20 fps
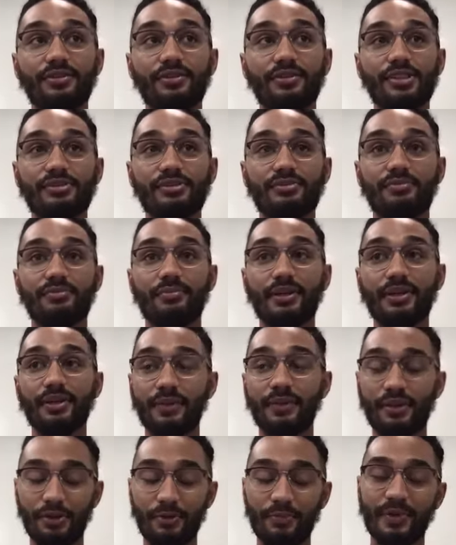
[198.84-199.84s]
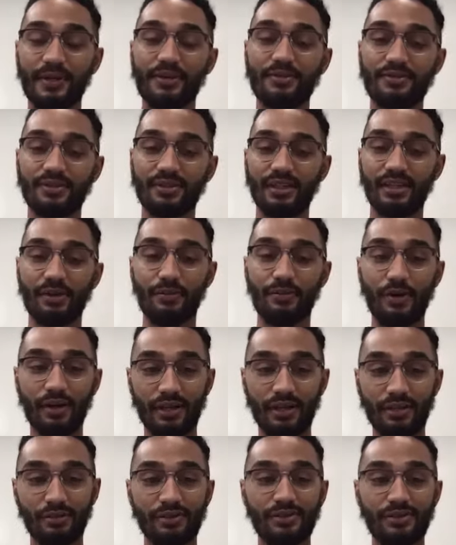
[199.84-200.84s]
just being around their peers and kind of
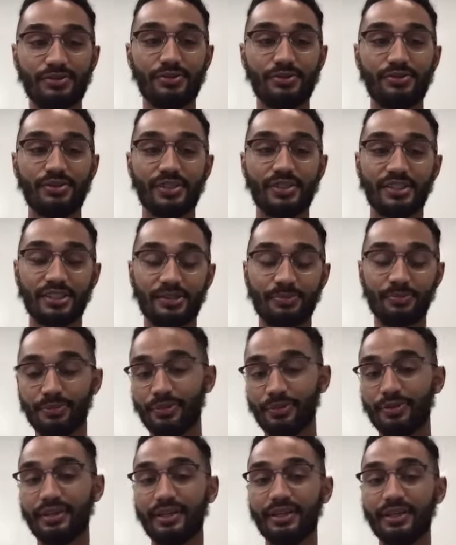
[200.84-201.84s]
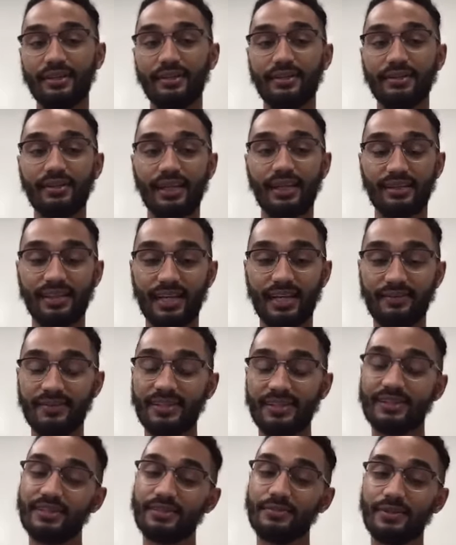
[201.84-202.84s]
walking through these tools and exploring and like diving
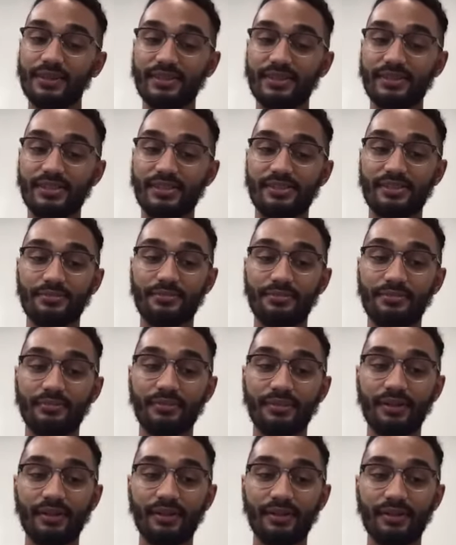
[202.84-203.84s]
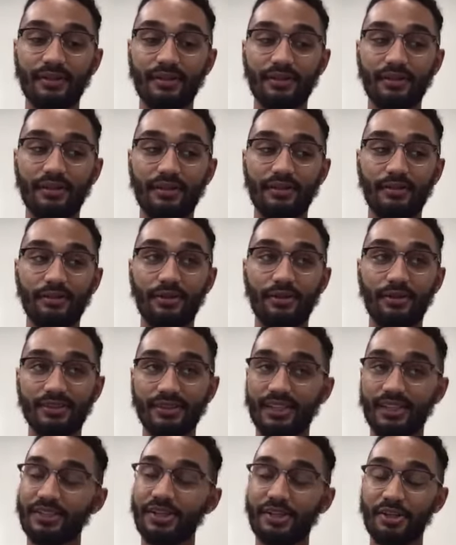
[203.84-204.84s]
into what the system looks
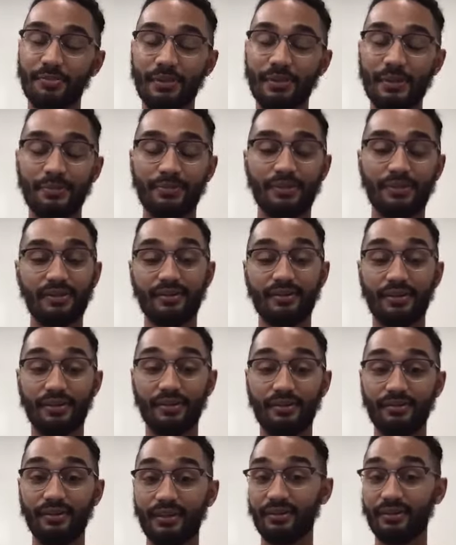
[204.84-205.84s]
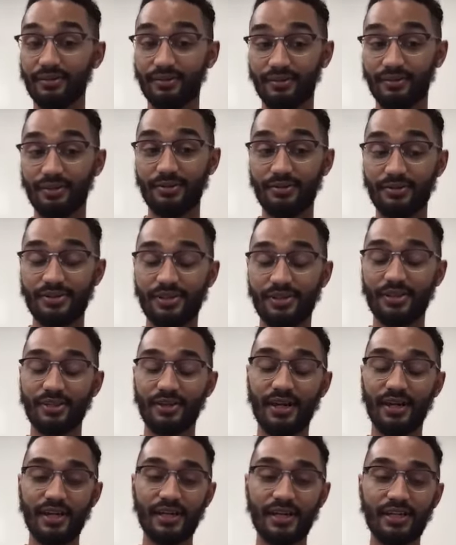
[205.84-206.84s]
like to other people that they're like close to their
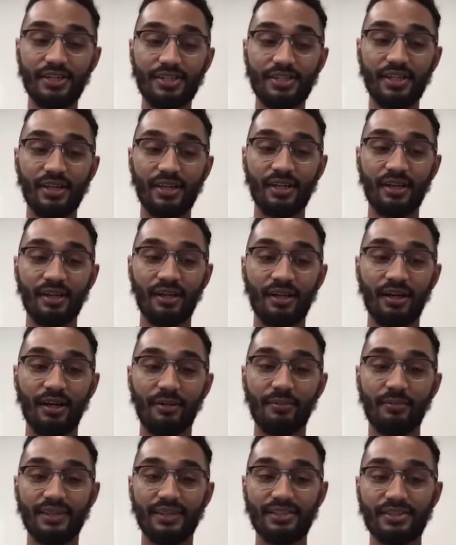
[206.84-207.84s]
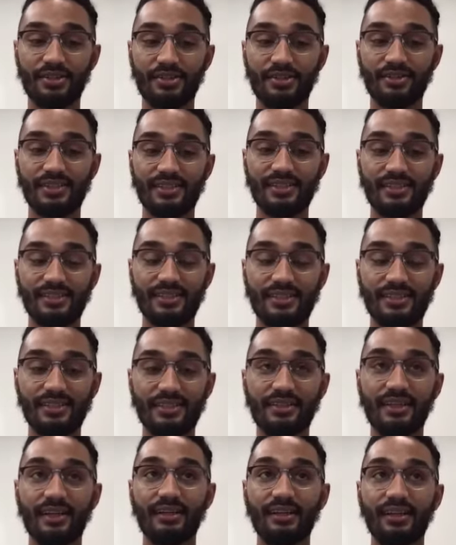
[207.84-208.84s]
age, um, they start to see
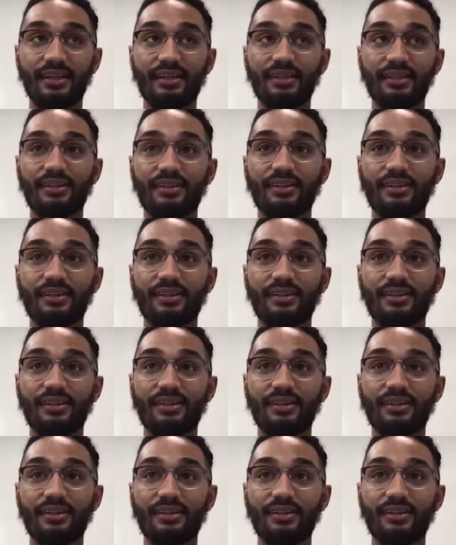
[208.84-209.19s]
that like